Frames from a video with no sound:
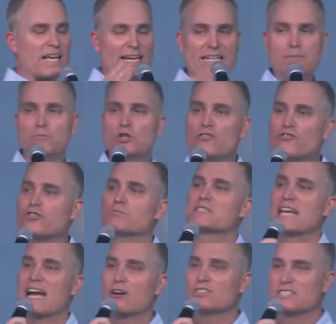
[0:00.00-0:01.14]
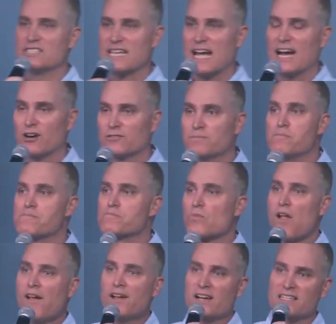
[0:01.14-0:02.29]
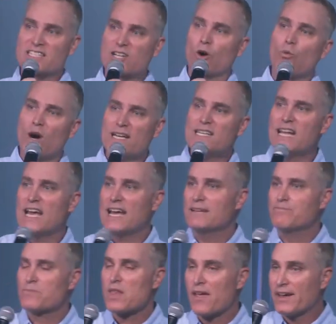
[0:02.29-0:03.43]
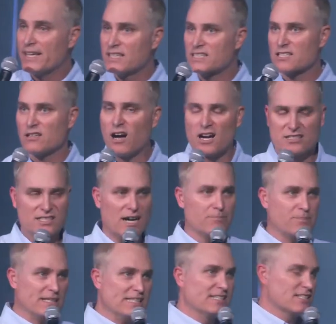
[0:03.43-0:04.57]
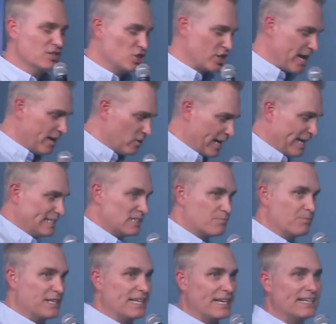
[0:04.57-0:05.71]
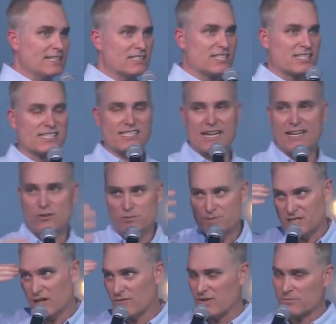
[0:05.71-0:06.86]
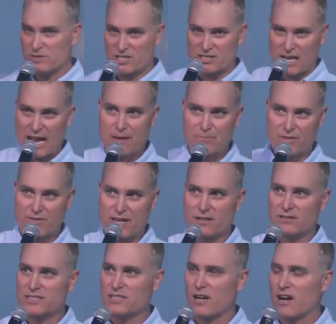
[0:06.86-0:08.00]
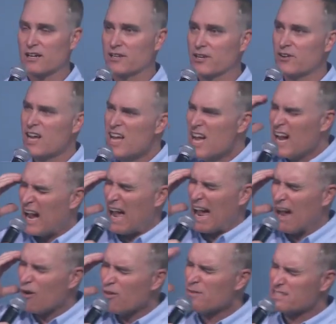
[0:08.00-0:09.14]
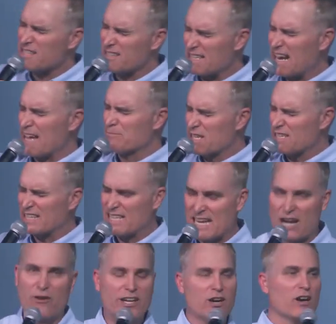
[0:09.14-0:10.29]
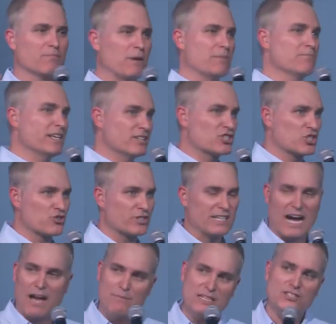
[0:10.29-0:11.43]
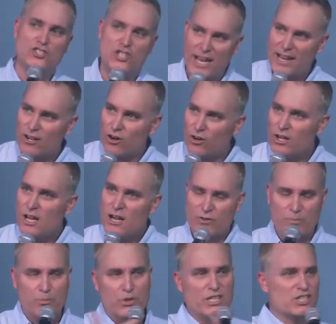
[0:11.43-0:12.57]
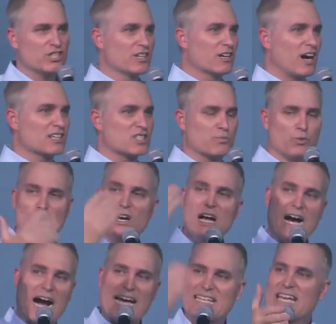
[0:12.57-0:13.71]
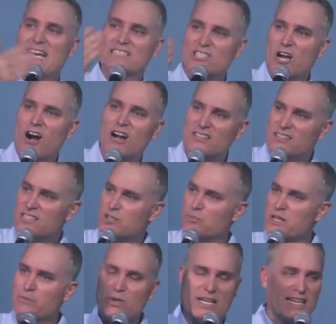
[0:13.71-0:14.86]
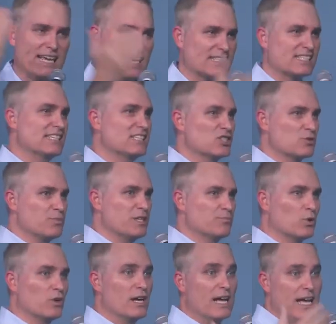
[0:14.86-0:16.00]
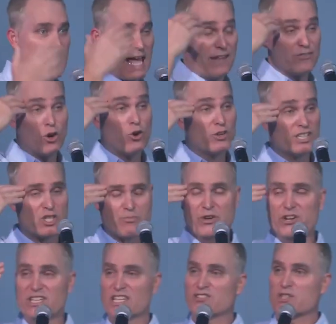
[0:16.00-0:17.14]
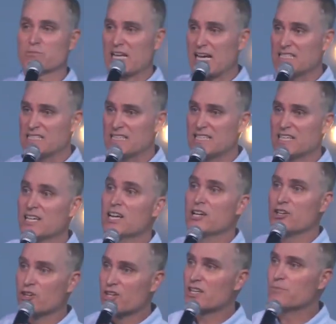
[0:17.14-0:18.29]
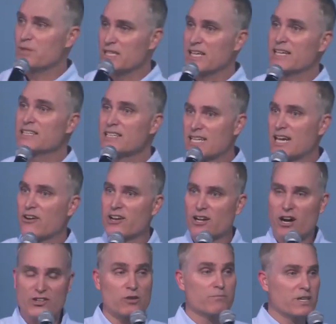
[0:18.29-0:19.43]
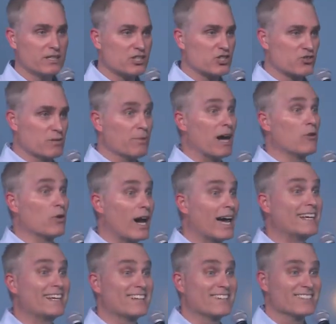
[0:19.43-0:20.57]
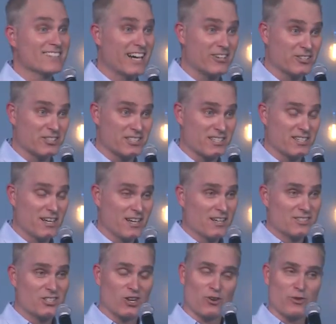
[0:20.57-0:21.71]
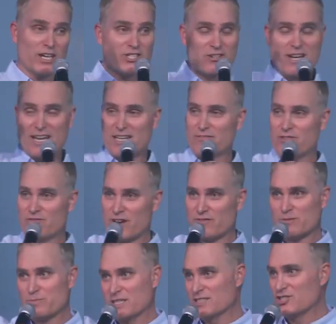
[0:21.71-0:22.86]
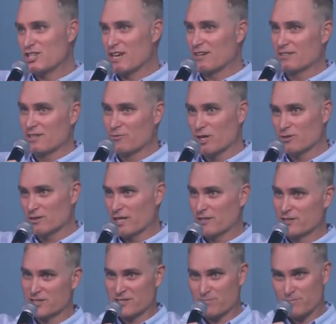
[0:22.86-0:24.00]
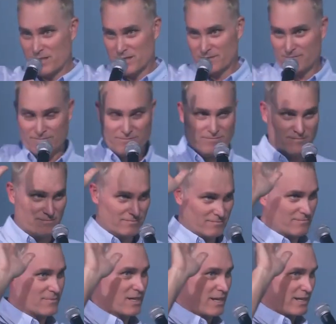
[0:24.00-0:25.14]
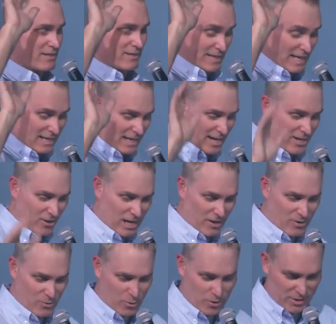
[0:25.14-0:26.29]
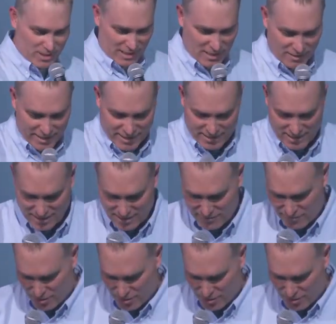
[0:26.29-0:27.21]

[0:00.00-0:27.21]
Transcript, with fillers: And he moved from town to town until one day he gets locked up and he's in jail, and he's beginning to say to himself, I'm just hypothetically talking here, how is it that I'm going to carry on my ministry? I'm in jail for preaching the gospel. I can't talk to these people. I can't see these people. And the Holy Spirit gives him an idea. You're going to begin to carry on your ministry by writing letters. Don't raise your hand if you've ever been in jail and wrote letters, but I think I know how it works. Elliot can